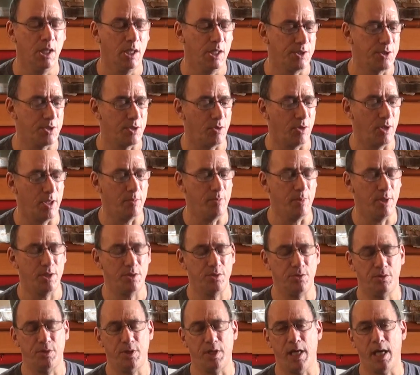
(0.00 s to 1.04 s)
so I
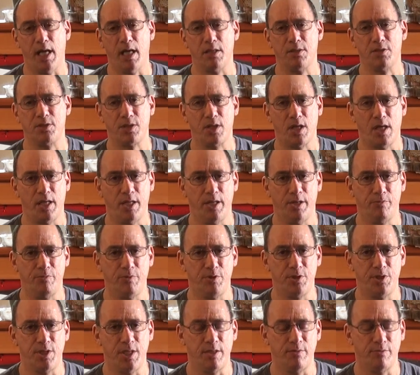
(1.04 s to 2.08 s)
measured the outside of the
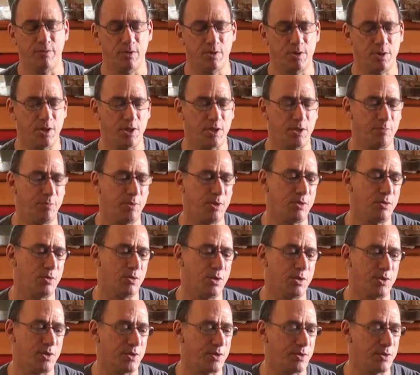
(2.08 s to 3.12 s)
receiver just
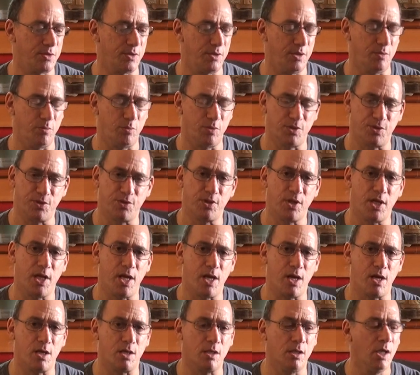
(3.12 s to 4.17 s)
because it was
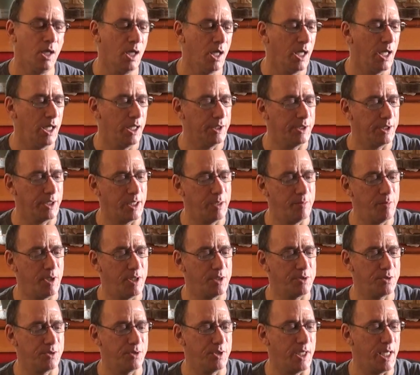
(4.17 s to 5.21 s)
there, and then I
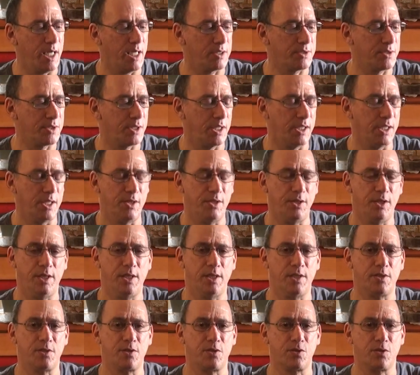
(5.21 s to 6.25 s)
measured the outside of
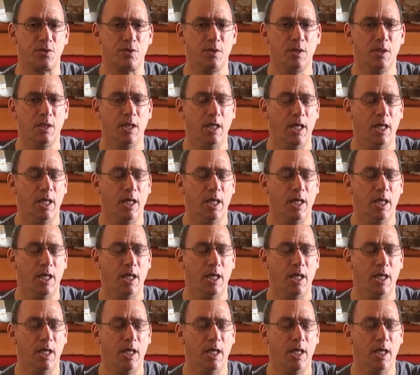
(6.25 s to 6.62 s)
this,